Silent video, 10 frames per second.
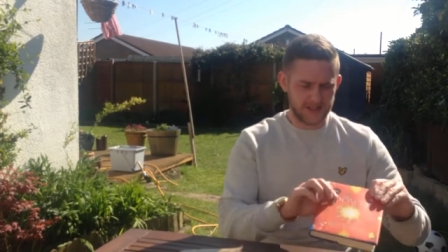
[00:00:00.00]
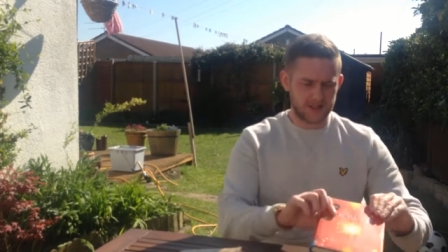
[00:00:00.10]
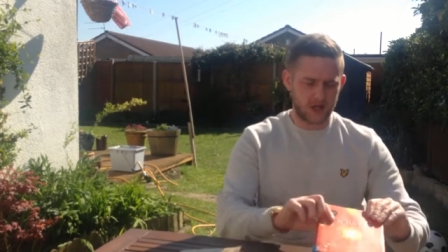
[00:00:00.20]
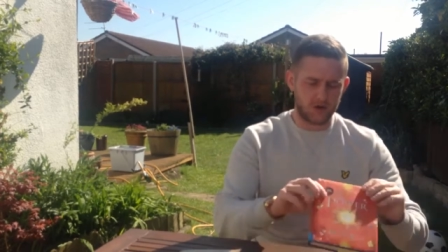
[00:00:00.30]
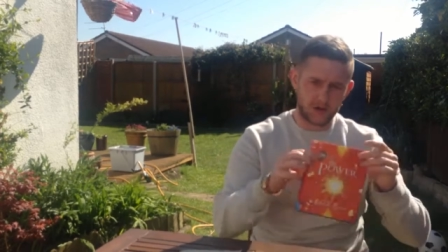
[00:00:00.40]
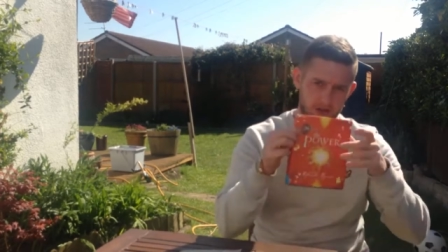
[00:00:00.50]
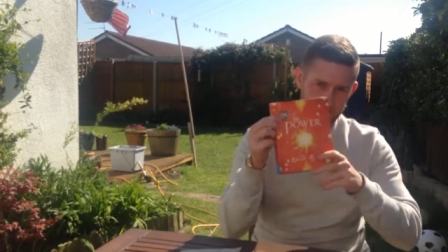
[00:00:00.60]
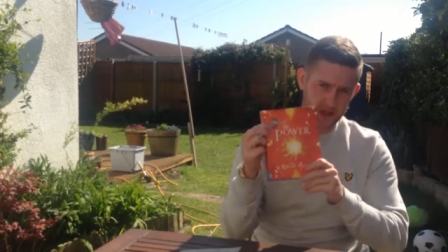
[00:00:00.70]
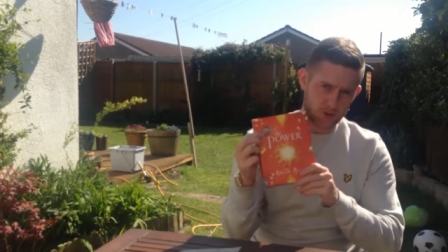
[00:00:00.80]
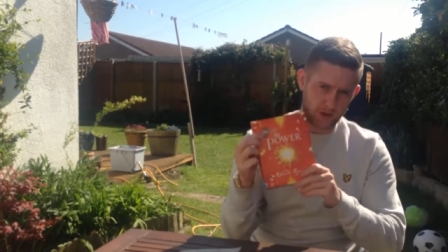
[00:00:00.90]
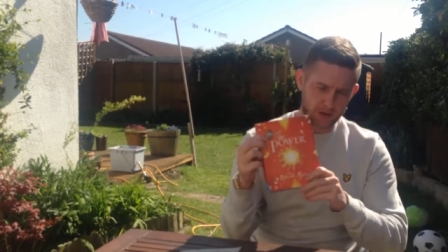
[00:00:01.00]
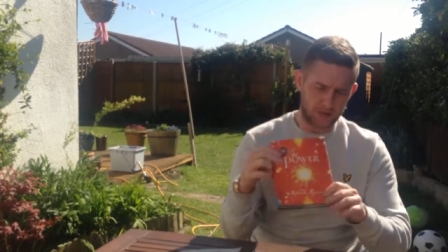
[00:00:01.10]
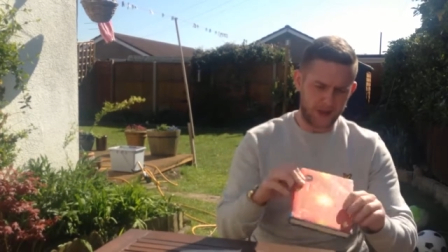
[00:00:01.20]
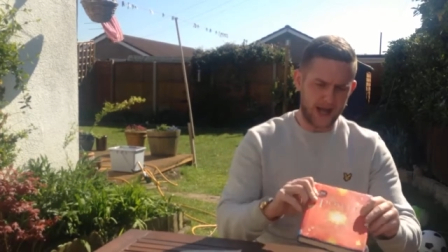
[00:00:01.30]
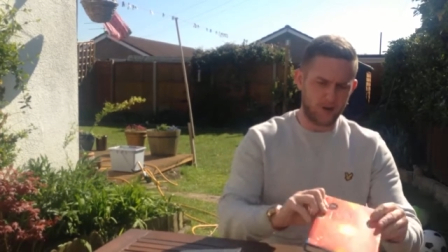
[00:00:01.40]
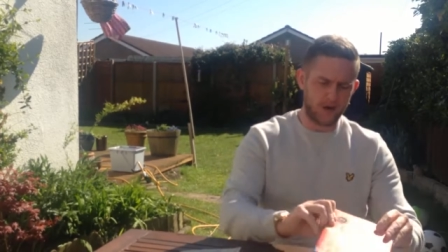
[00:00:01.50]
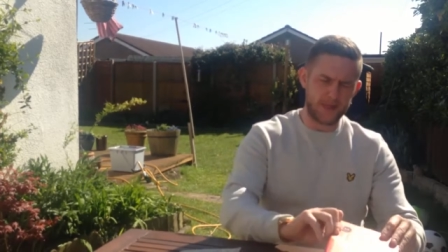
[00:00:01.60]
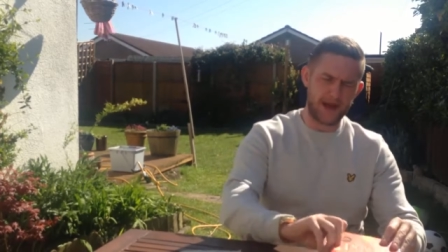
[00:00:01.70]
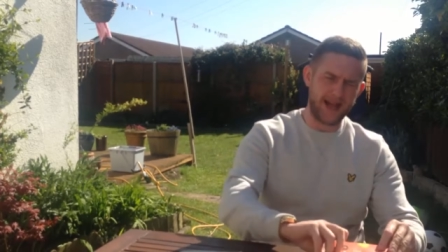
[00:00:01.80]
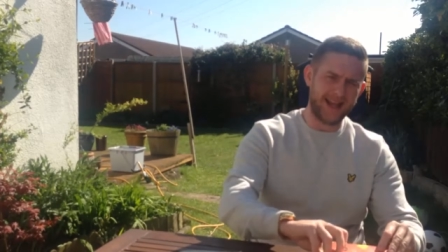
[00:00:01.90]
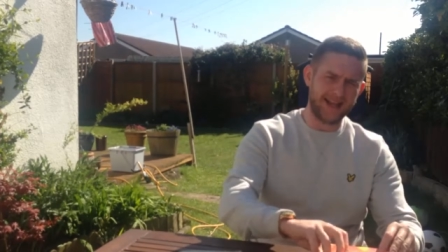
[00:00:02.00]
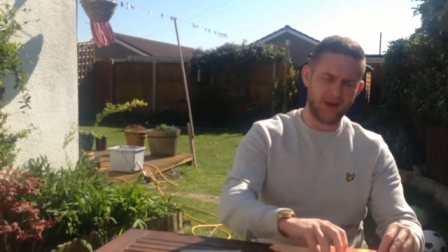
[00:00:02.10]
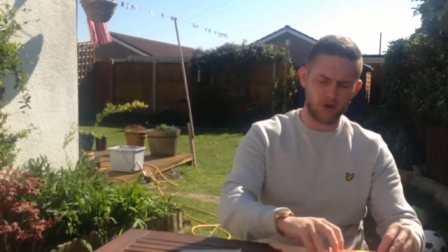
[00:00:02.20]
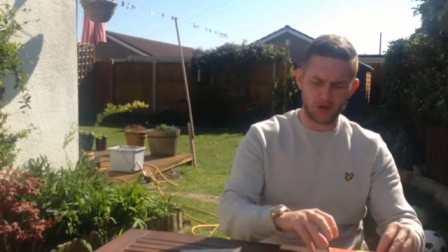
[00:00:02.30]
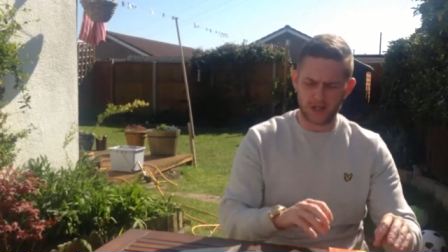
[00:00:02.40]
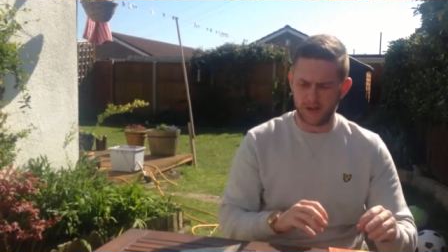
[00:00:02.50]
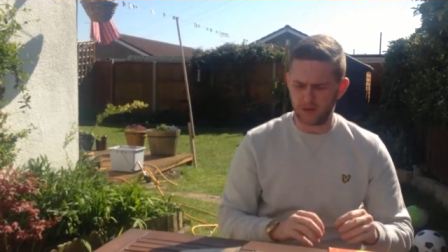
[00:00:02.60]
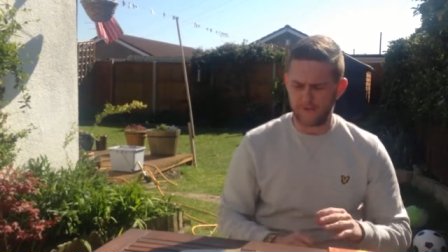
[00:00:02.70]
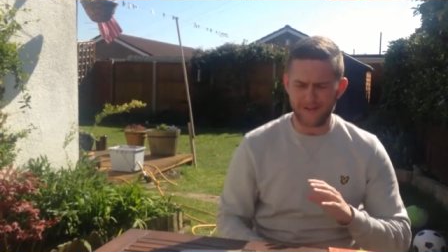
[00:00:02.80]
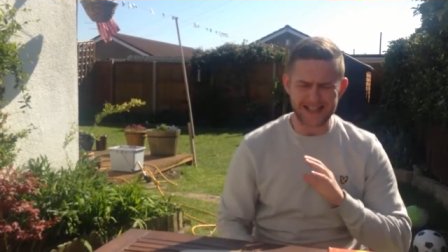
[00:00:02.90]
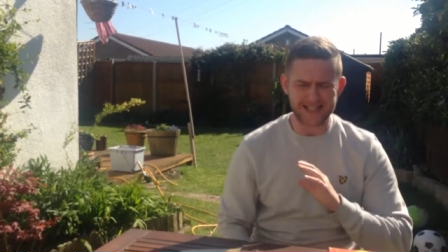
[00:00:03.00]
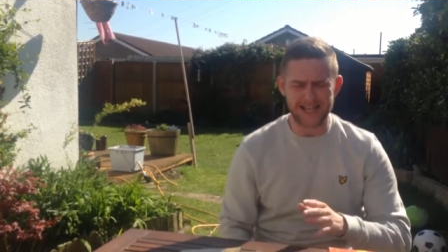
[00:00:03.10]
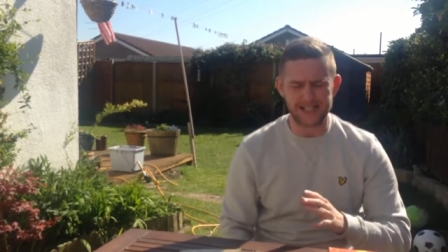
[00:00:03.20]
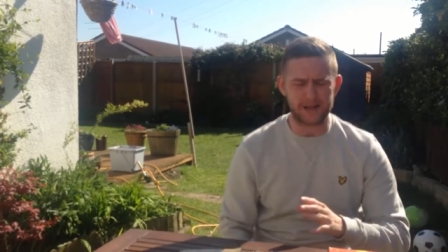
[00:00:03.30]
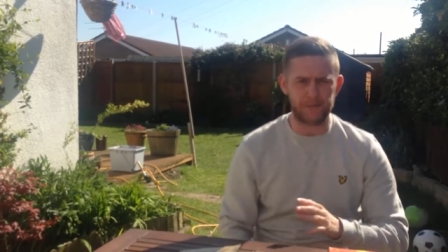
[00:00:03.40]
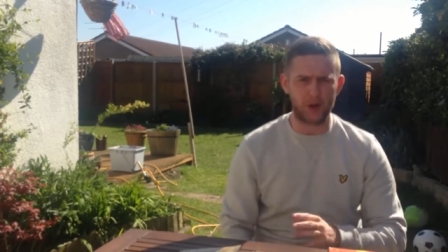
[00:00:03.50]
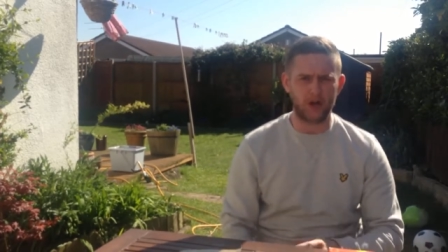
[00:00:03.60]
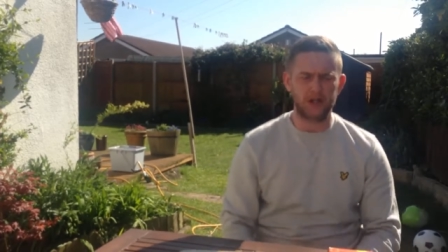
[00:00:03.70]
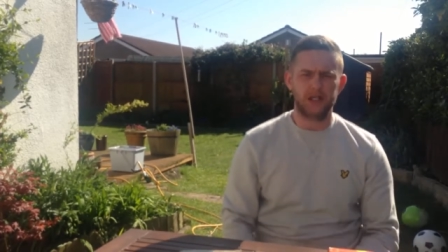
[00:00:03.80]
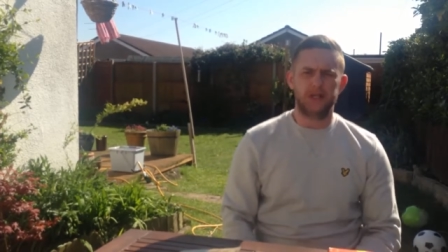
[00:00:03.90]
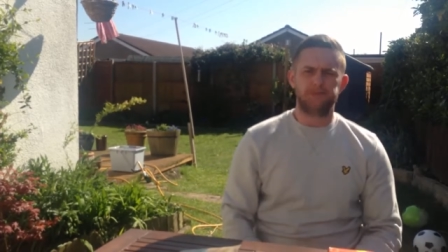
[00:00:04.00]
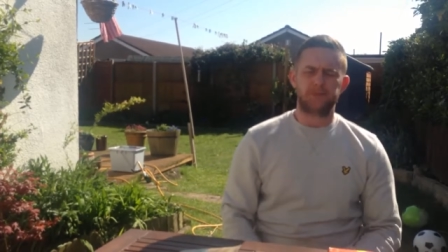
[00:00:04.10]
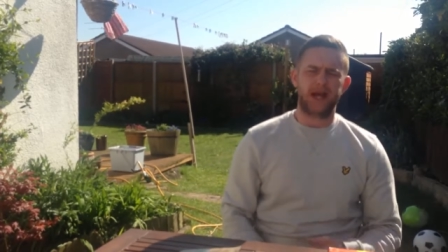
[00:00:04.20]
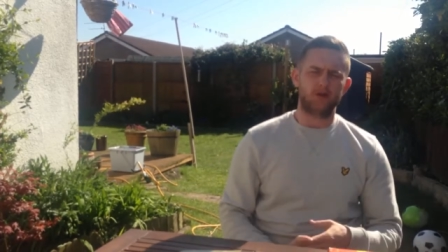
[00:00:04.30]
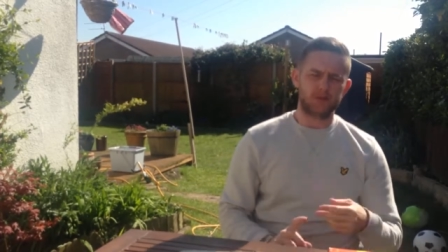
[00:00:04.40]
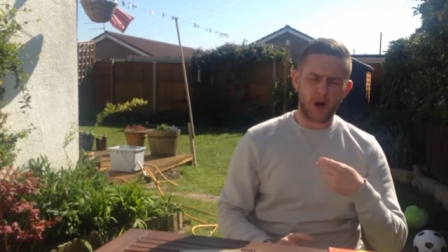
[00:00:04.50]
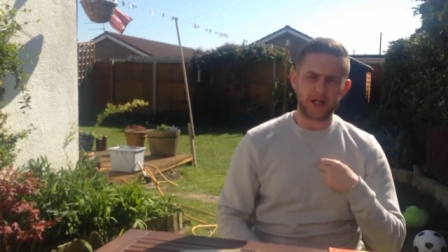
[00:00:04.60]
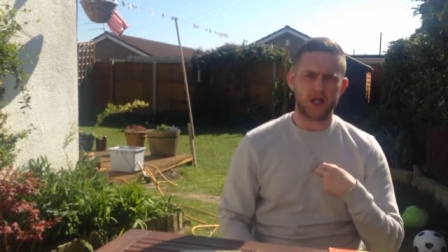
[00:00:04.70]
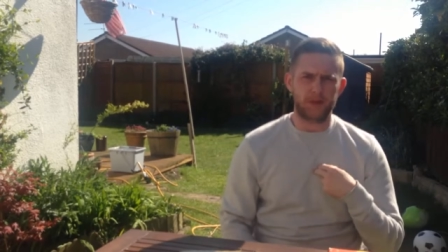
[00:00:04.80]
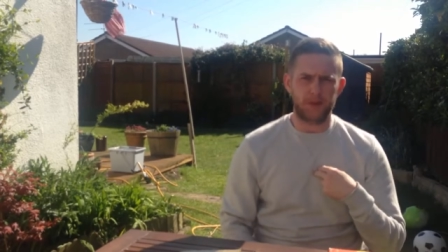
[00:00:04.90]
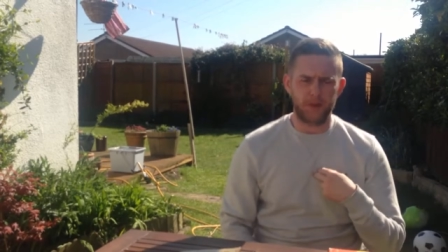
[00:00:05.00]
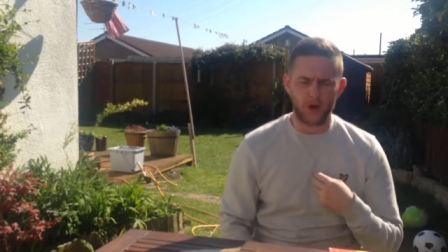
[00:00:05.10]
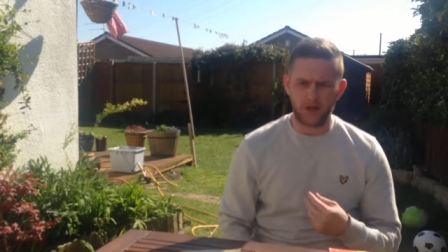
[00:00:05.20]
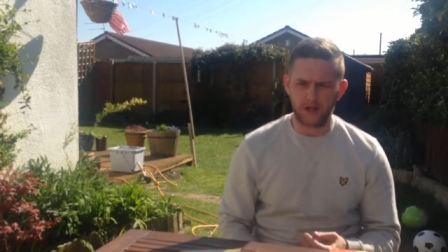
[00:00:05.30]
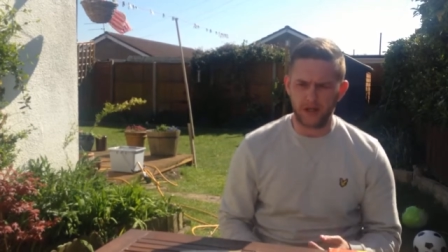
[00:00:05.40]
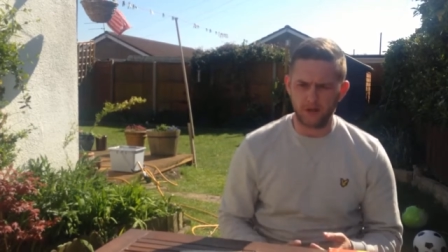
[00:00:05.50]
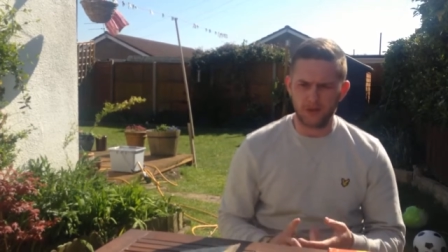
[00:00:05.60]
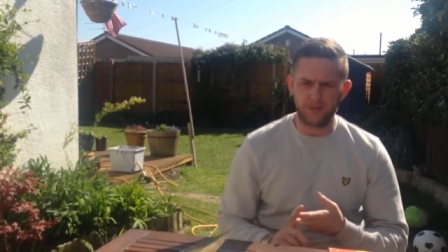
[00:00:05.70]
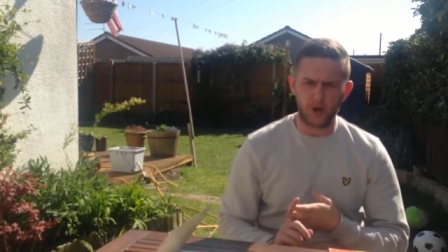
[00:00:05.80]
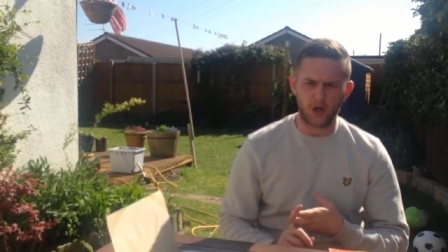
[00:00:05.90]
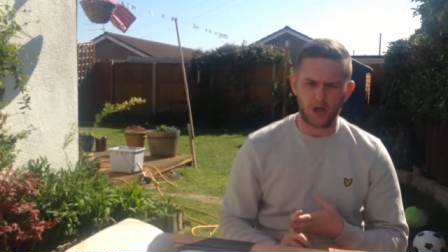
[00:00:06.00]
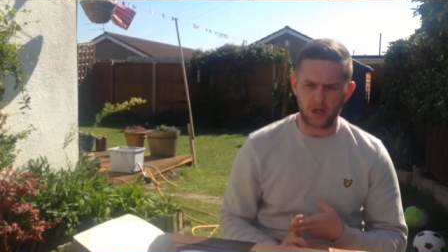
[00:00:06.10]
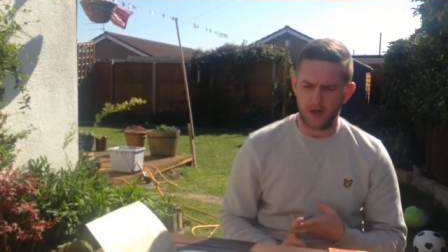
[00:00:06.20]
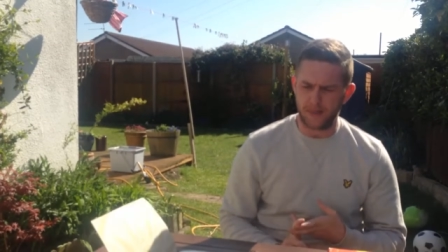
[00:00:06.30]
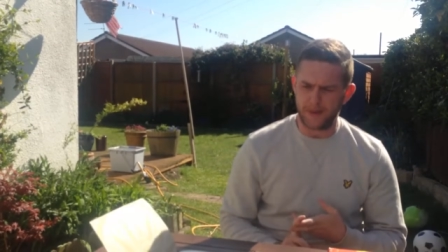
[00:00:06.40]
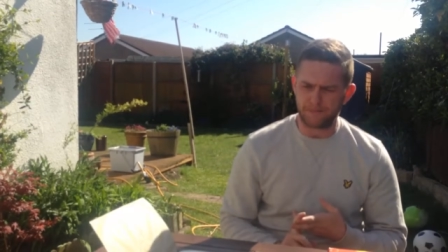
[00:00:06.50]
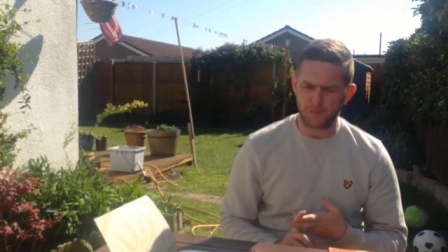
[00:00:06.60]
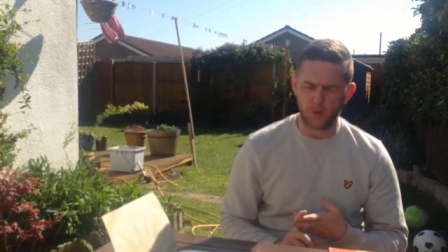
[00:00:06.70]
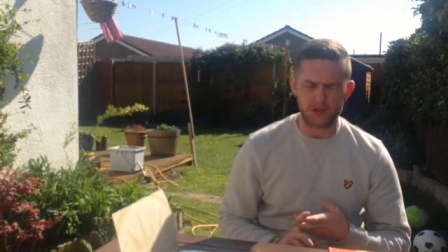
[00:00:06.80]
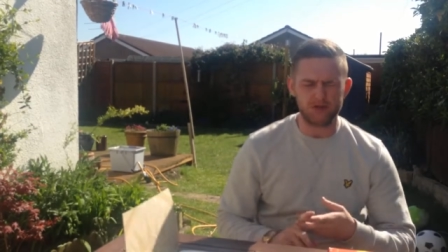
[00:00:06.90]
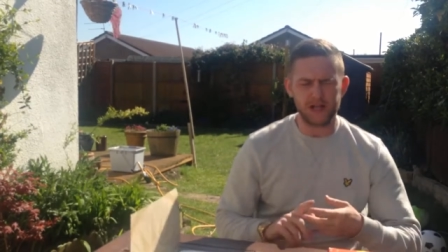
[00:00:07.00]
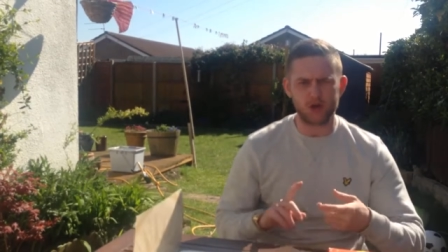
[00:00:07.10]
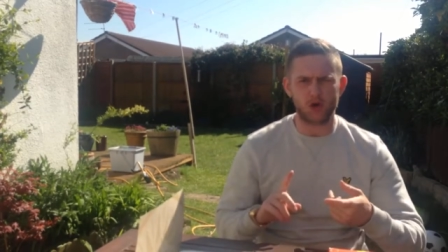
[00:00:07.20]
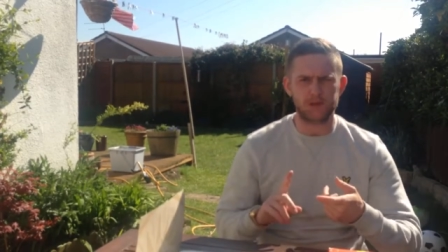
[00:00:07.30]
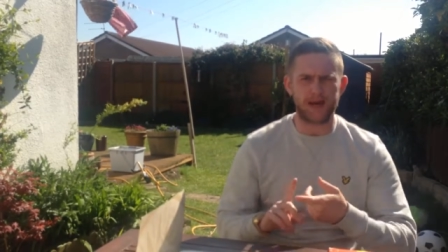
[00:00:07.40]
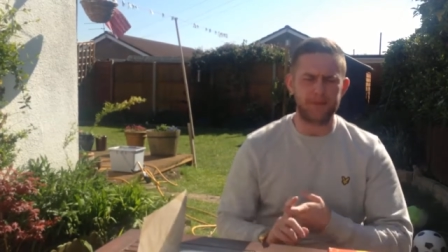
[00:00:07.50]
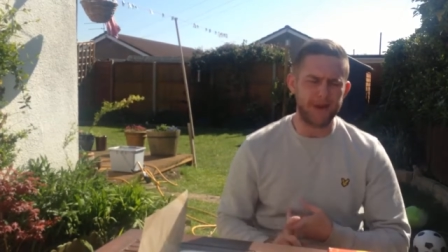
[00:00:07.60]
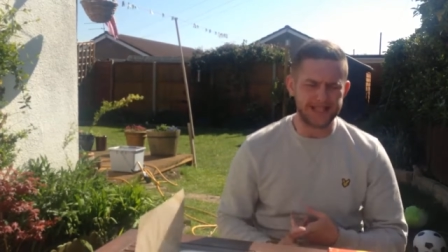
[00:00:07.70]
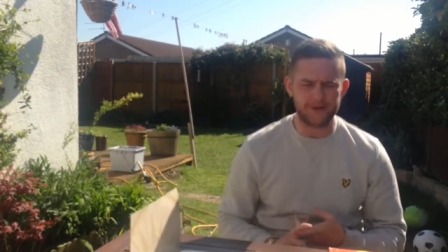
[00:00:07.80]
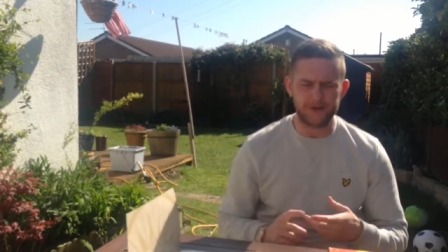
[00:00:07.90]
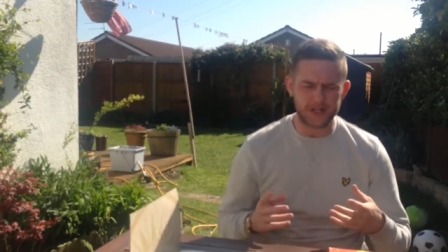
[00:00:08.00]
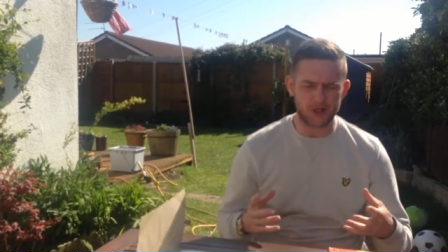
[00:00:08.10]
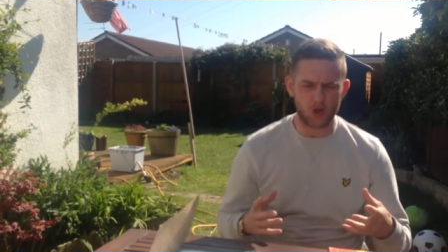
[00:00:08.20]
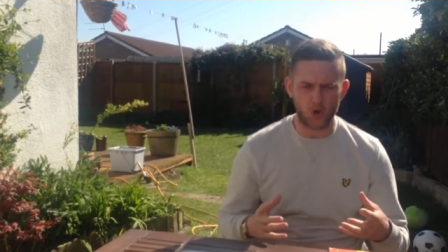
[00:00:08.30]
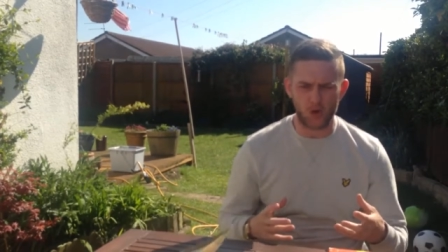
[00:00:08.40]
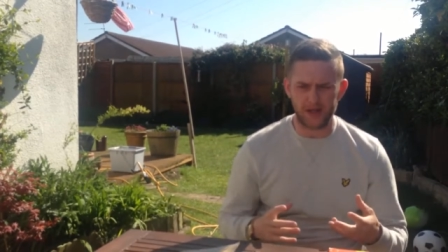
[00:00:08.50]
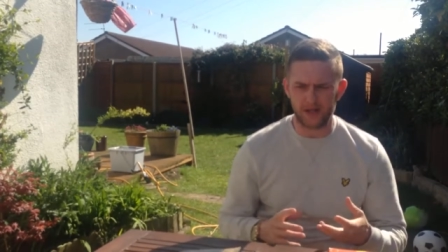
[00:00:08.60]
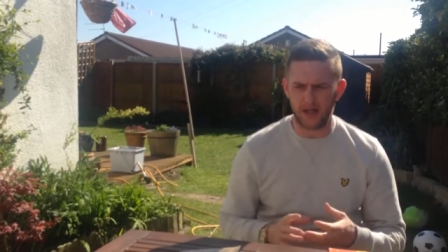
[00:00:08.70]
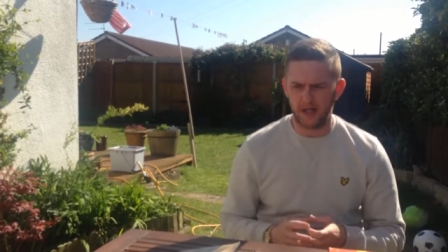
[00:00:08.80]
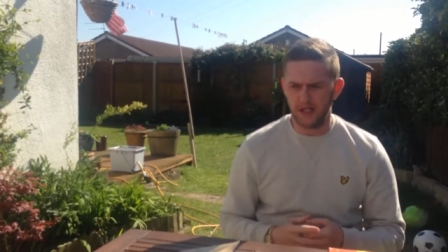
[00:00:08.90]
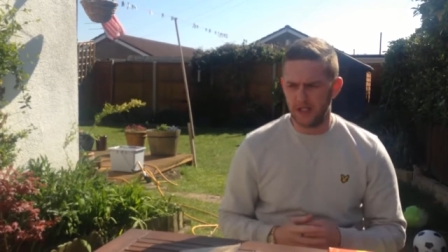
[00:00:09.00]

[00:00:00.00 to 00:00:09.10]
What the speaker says: So this week was The Power, and it was a fantastic book, and it was my type of book. It was a book which really talks about the metaphysical and the